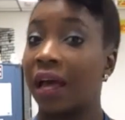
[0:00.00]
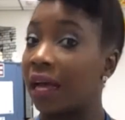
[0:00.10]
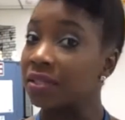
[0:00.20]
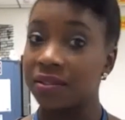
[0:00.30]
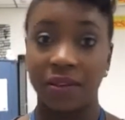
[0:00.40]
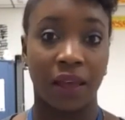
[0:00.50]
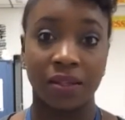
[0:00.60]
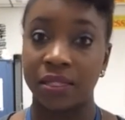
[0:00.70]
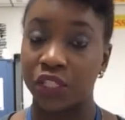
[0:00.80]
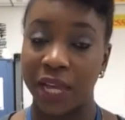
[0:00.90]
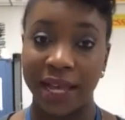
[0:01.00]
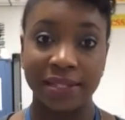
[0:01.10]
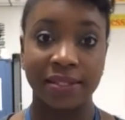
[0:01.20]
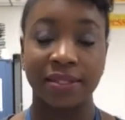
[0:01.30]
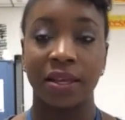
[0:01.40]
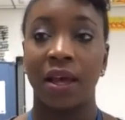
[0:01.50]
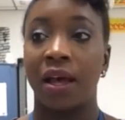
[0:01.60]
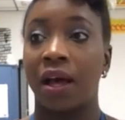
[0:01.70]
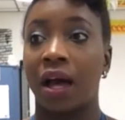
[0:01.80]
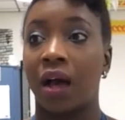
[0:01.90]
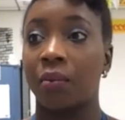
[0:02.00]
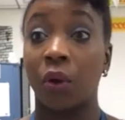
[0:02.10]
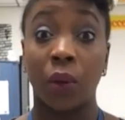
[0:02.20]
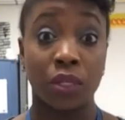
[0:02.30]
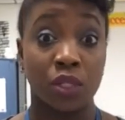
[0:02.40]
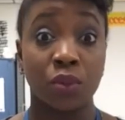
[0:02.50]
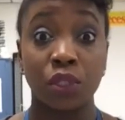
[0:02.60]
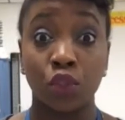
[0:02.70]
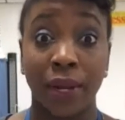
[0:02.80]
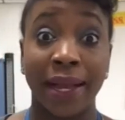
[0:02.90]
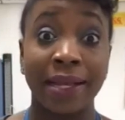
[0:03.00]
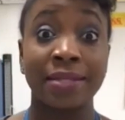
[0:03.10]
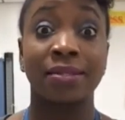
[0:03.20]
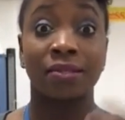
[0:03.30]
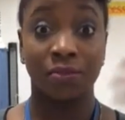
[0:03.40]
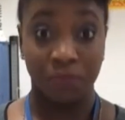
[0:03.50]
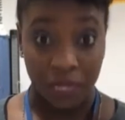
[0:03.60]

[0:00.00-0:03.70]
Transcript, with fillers: As the title suggests, I'm going to address